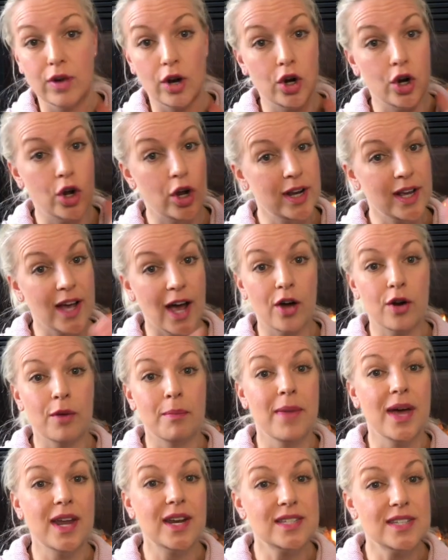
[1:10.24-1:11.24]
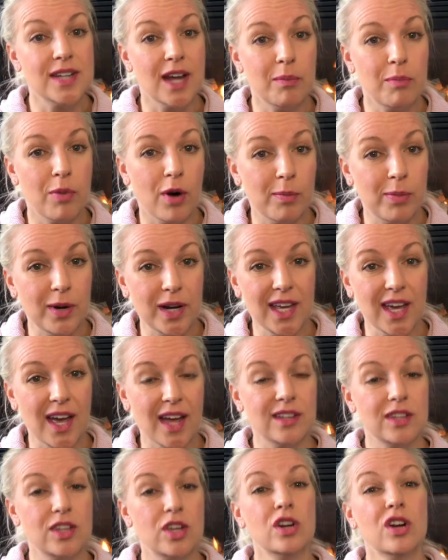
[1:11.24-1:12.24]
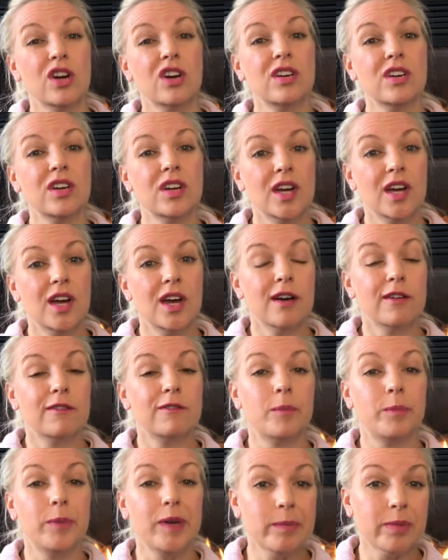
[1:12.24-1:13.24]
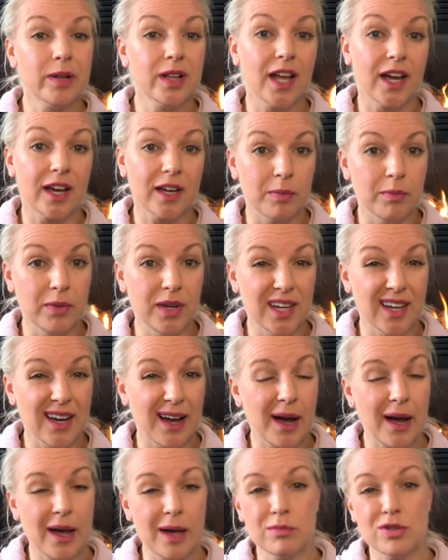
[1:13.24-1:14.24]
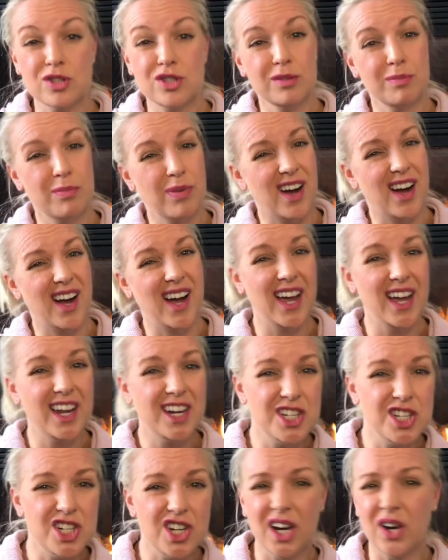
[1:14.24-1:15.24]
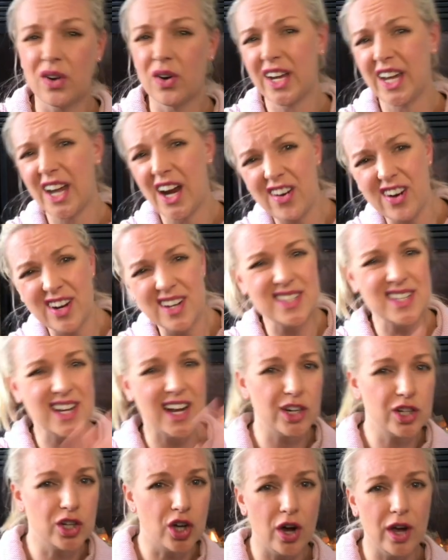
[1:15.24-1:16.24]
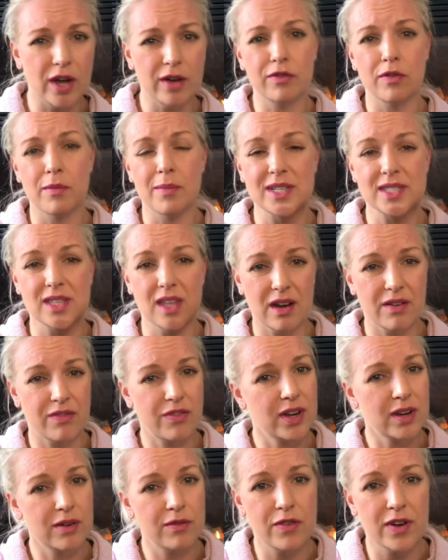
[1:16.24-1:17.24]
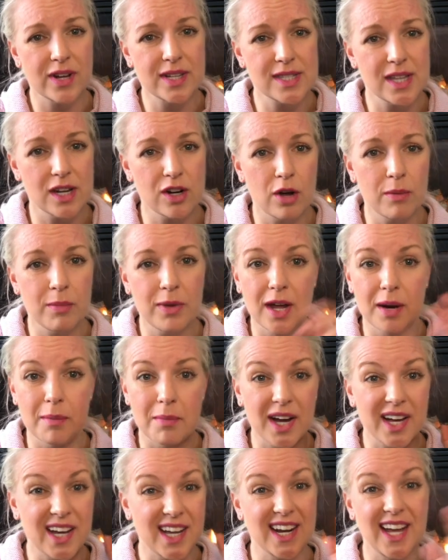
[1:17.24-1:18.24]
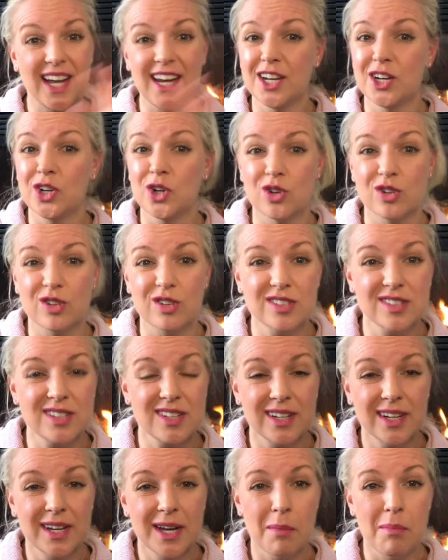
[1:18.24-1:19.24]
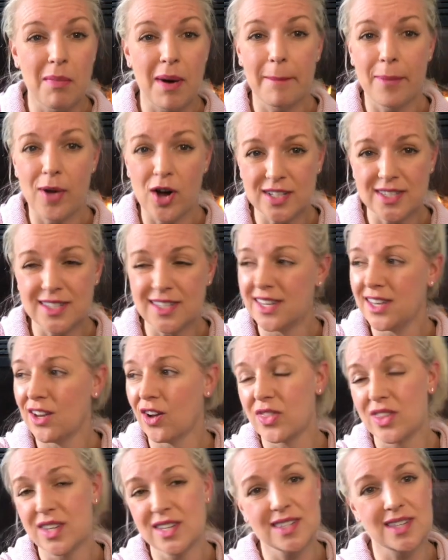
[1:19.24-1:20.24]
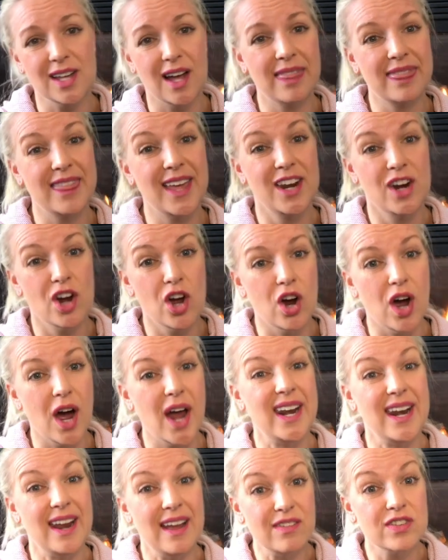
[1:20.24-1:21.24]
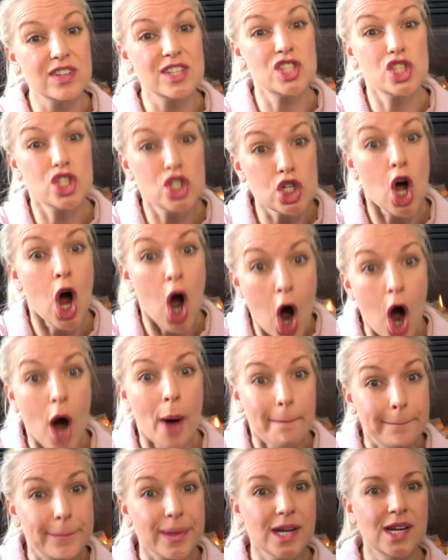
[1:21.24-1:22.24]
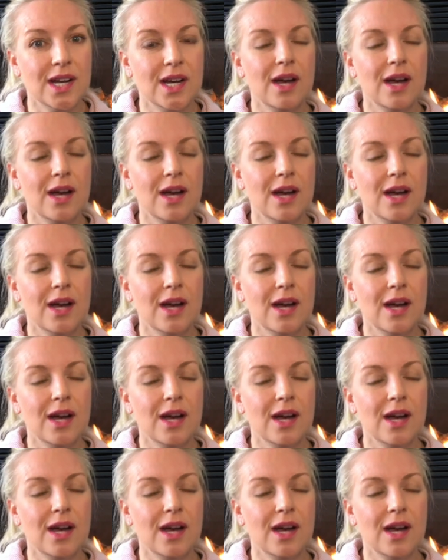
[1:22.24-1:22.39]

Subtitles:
learning how to meditate properly. And you know, for people like me, I am super high energy, gregarious, outgoing. For my South African friends that know me and my Canadian girls, my posse on this side, they know I never stop.